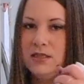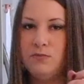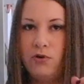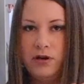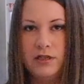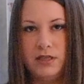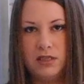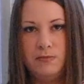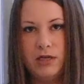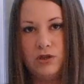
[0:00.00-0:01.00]
is important is
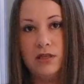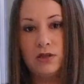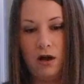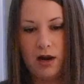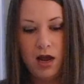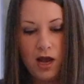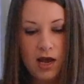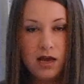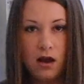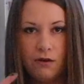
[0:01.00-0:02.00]
just to make sure that it's got
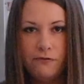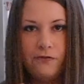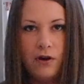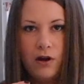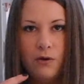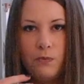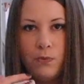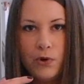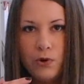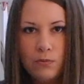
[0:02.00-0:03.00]
enough
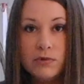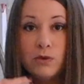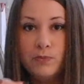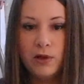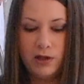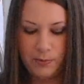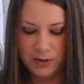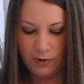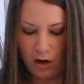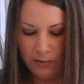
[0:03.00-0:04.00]
room to build up
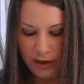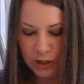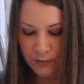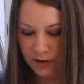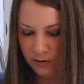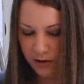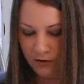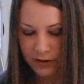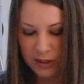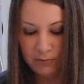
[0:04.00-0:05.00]
some carbonation without kind
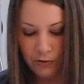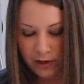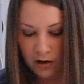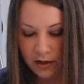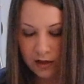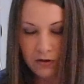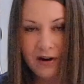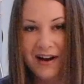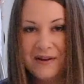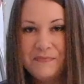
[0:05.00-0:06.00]
of exploding on you,
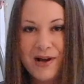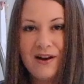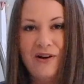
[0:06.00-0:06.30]
but